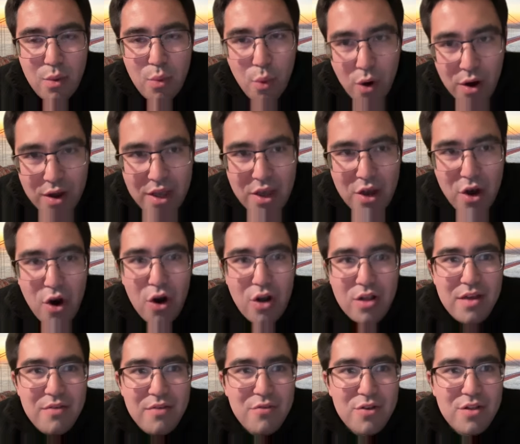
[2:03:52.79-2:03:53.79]
working
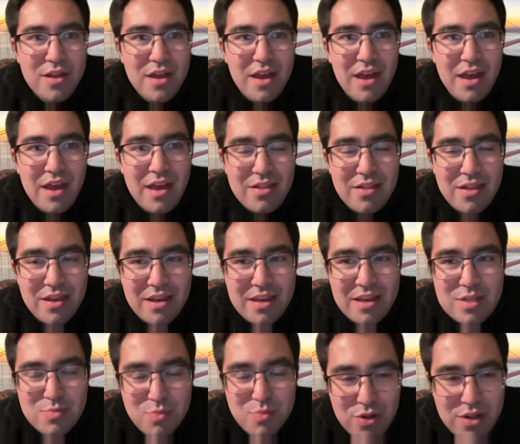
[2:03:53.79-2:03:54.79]
hard every day. Like
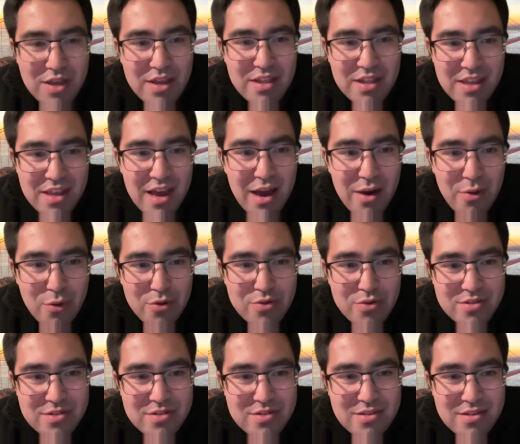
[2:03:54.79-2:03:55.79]
he's putting in the
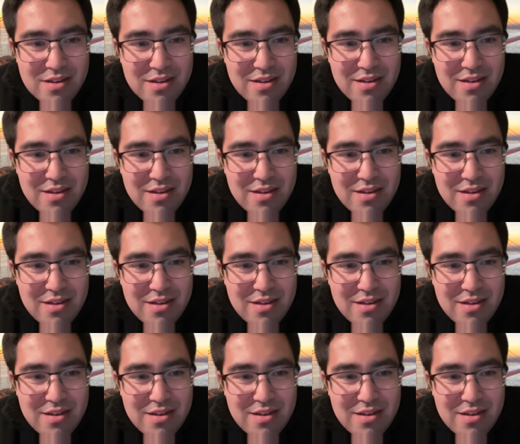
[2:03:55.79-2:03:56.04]
hours.